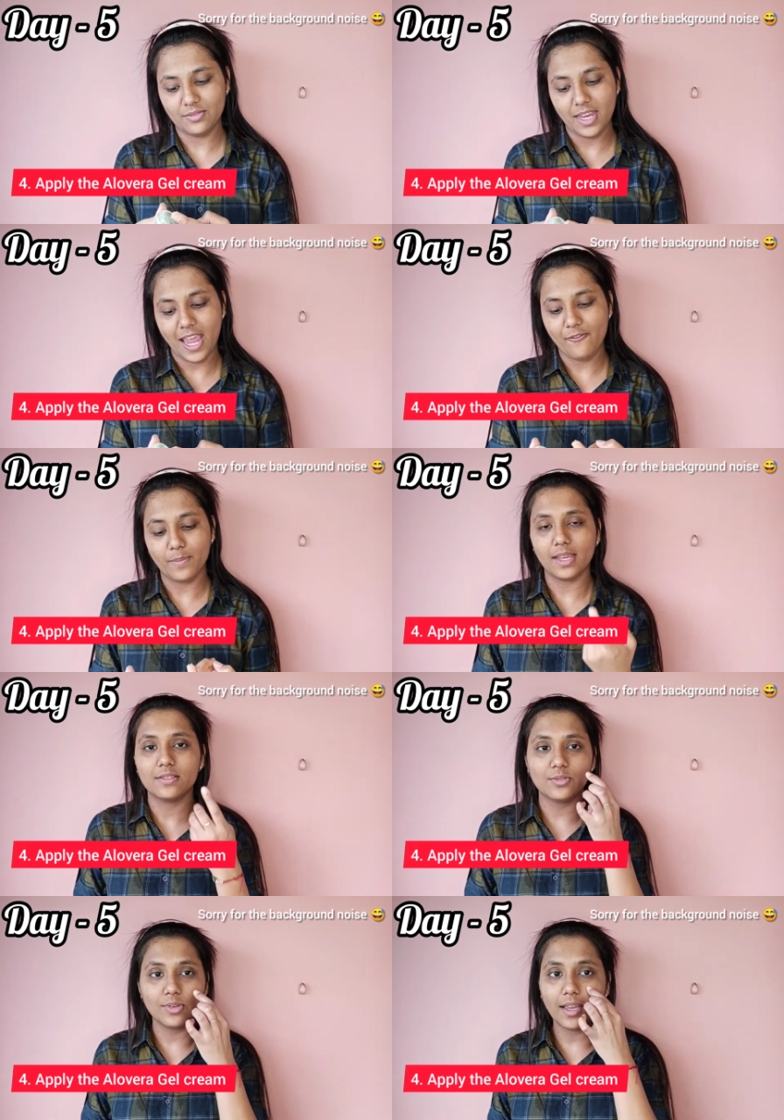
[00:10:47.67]
we have made.
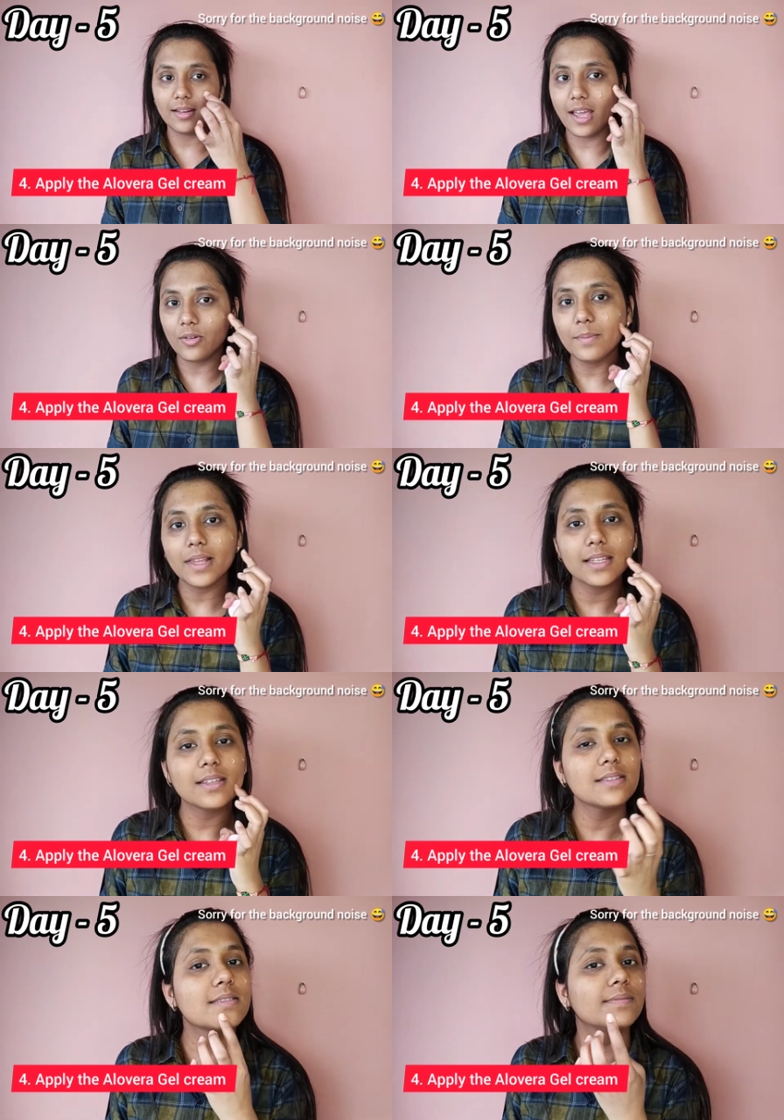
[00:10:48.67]
So now apply
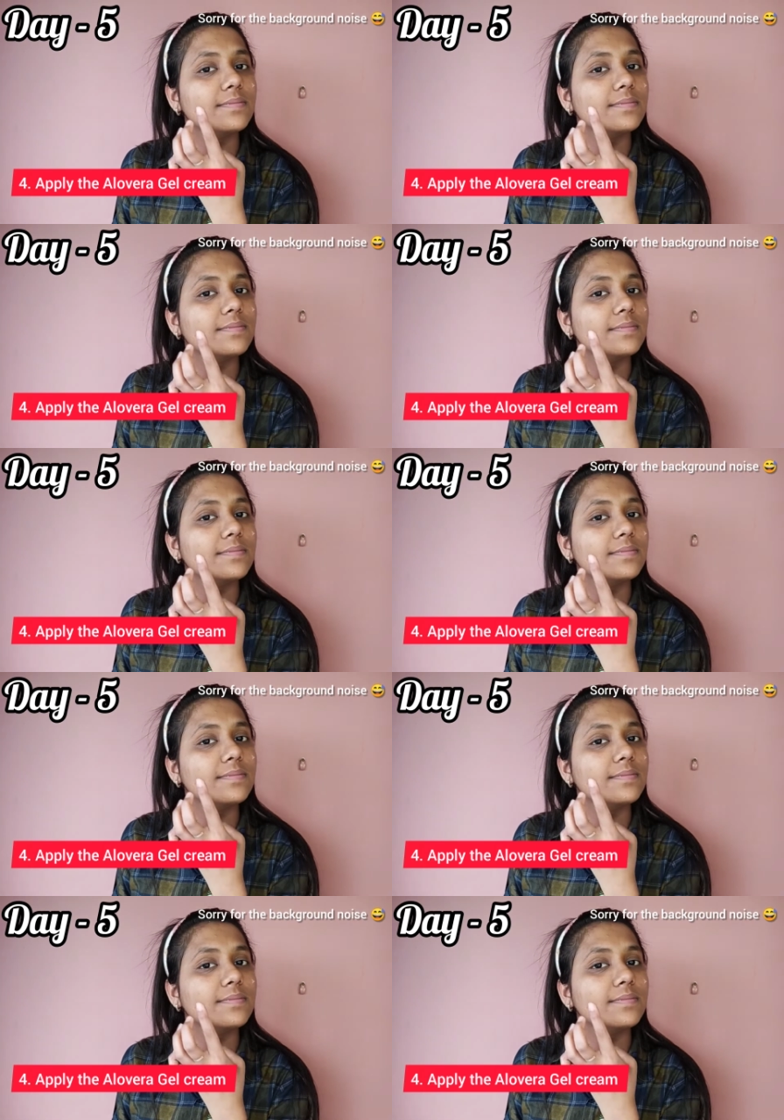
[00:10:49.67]
this.